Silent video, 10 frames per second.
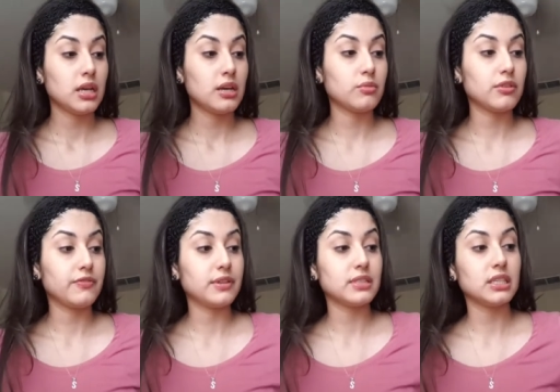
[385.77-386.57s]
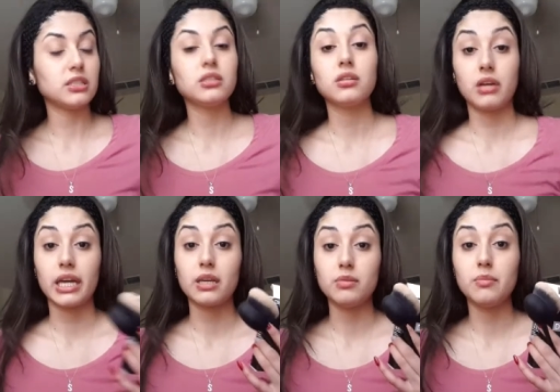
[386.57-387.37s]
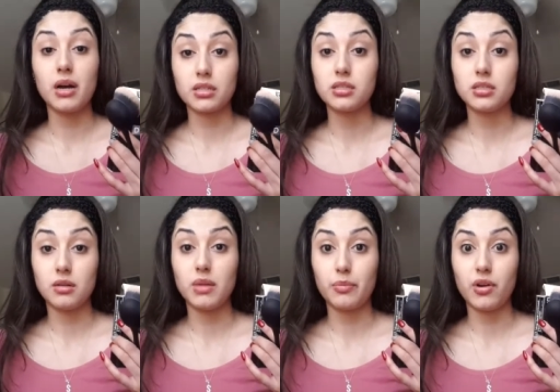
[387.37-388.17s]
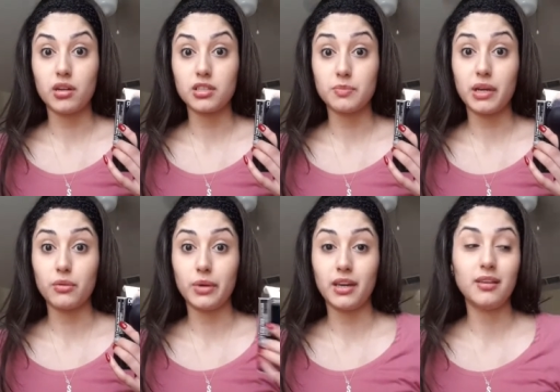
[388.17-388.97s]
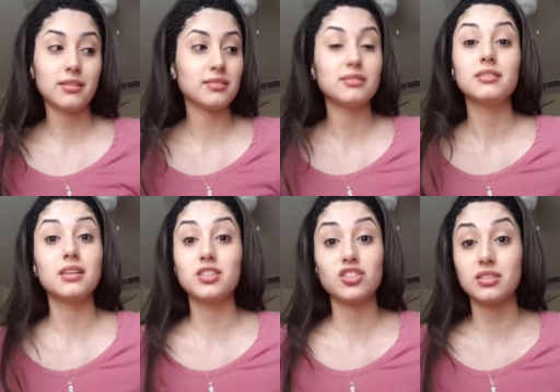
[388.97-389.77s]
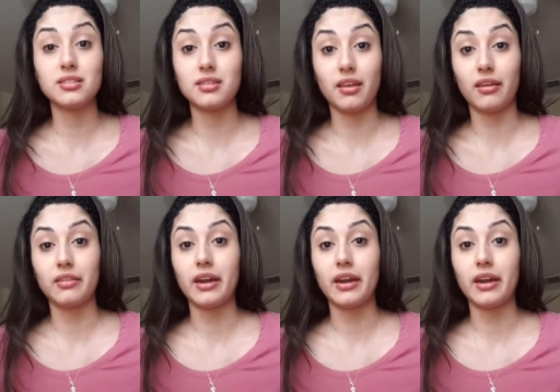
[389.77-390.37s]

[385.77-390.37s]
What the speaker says: And one foundation, I keep the boxes to all my products, by the way. It's just a thing that